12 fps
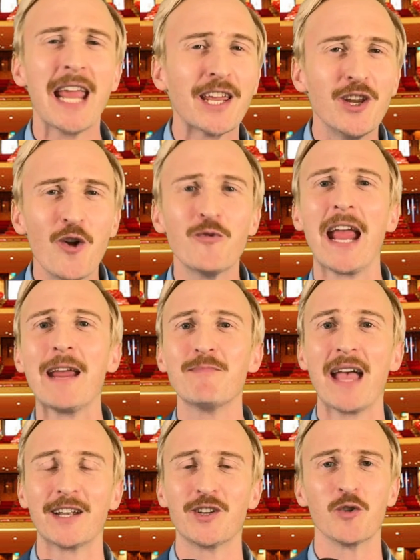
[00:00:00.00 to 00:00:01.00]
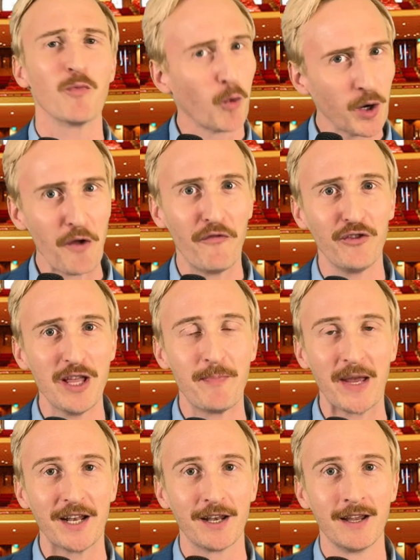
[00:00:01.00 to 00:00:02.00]
Yeah, you know, name that tune, but we're going to flip
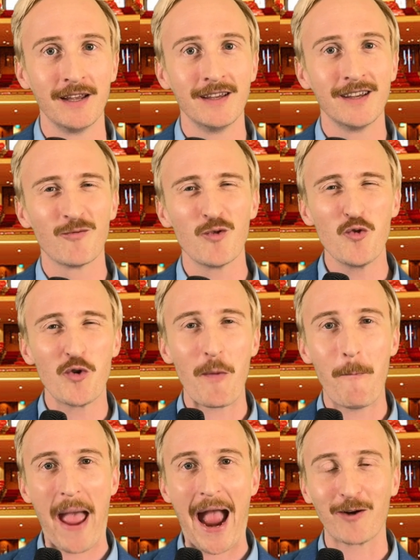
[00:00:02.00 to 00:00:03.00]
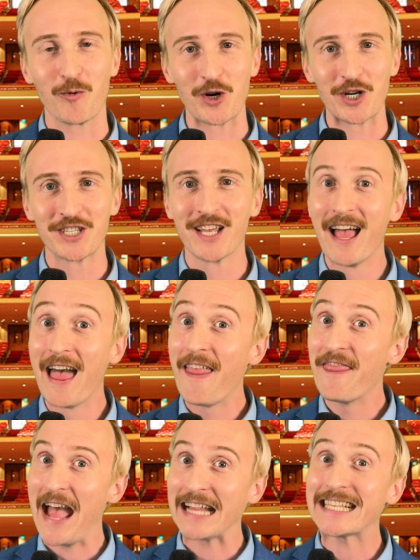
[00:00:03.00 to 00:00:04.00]
it. We're doing it backwards.
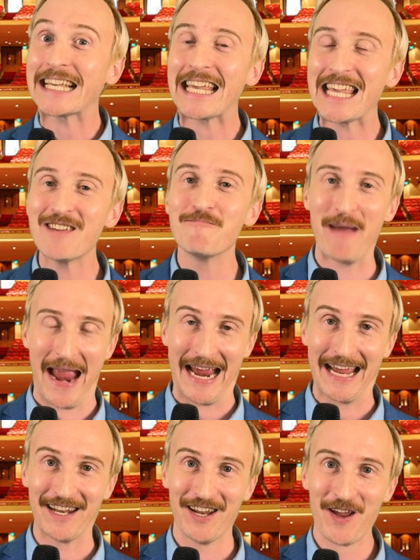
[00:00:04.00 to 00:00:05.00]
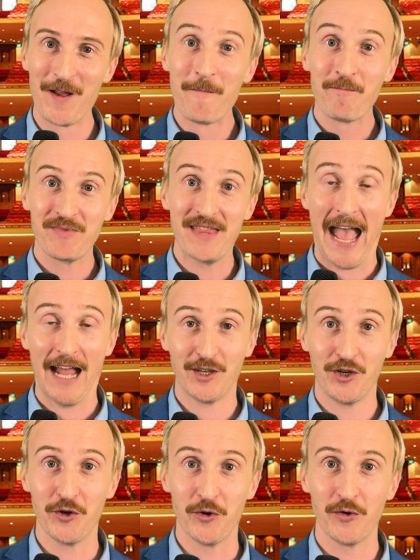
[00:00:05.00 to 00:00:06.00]
That's E Man that
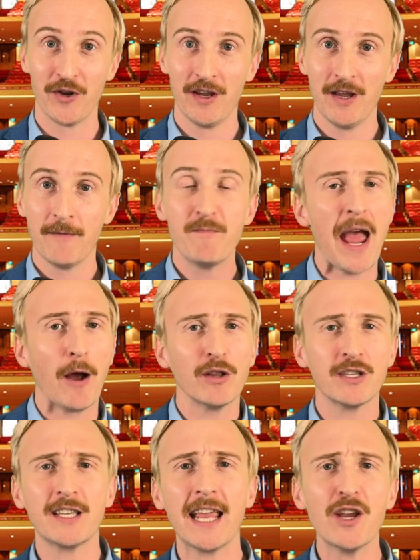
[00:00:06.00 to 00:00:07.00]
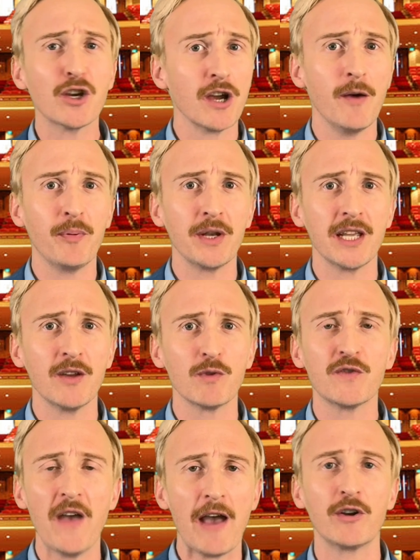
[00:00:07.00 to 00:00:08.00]
tune. Now, let's say your company
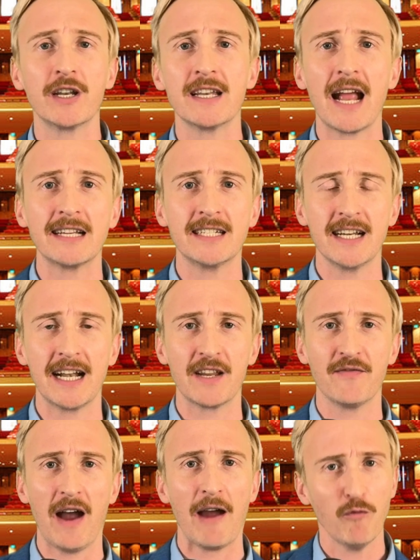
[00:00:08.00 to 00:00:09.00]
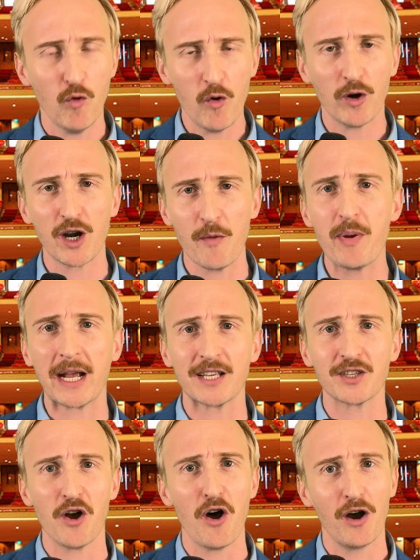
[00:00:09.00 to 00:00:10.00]
was founded in 1985. Well, we're going to pick a
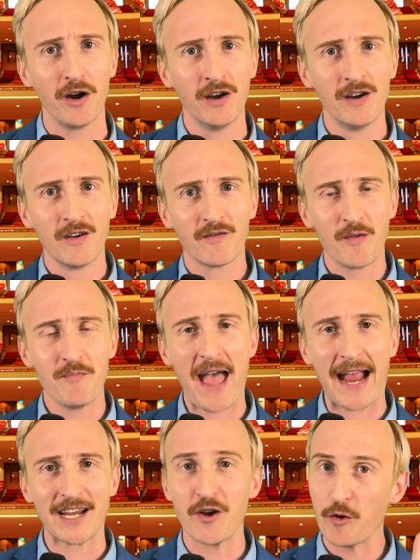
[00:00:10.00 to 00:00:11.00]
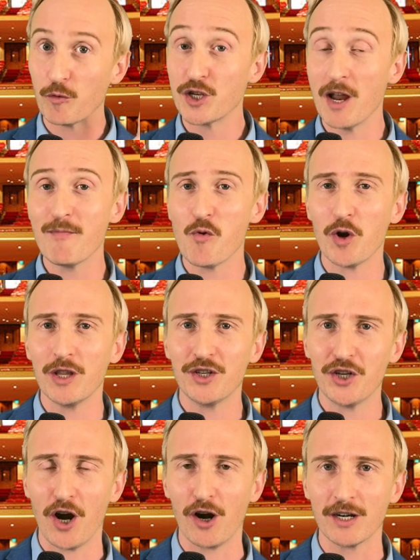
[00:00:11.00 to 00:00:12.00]
song from that year that was number one on the
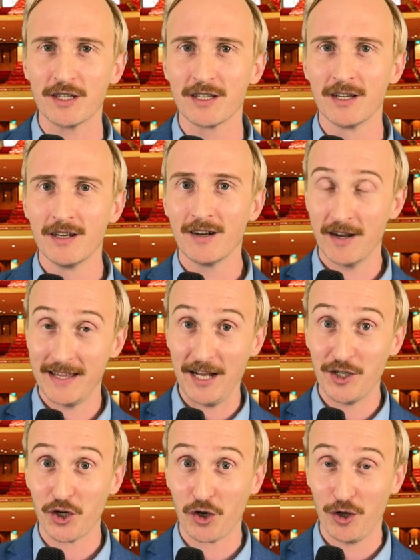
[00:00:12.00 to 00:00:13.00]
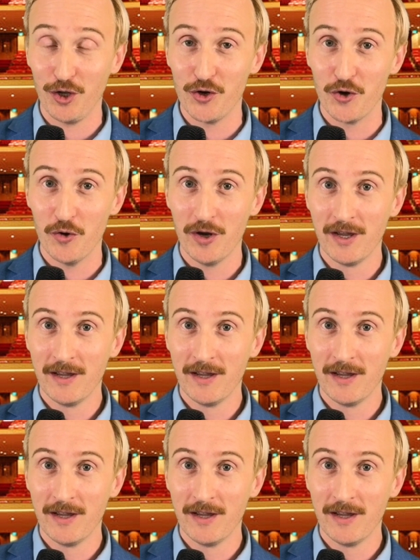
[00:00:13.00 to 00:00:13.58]
charts. Right, that's your clue.